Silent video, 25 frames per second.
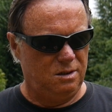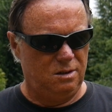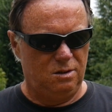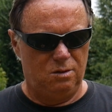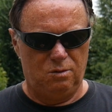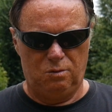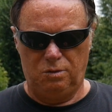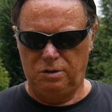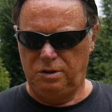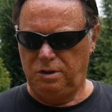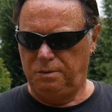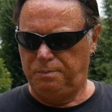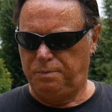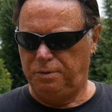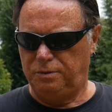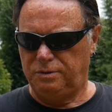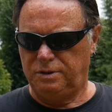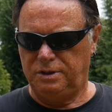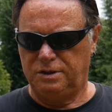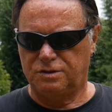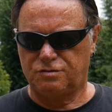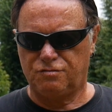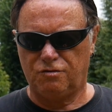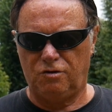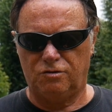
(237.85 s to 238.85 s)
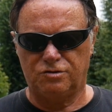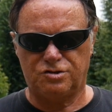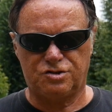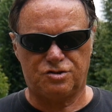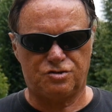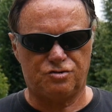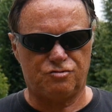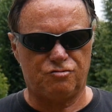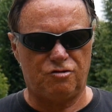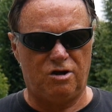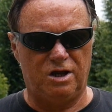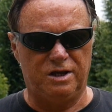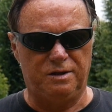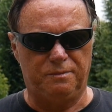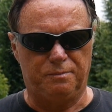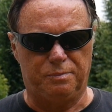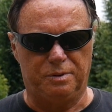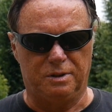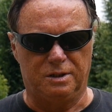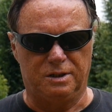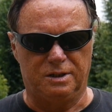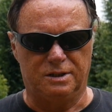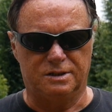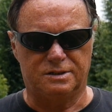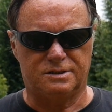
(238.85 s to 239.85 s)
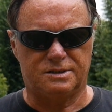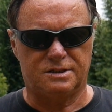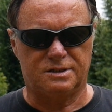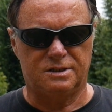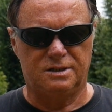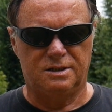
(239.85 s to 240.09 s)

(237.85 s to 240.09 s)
rods straight, please?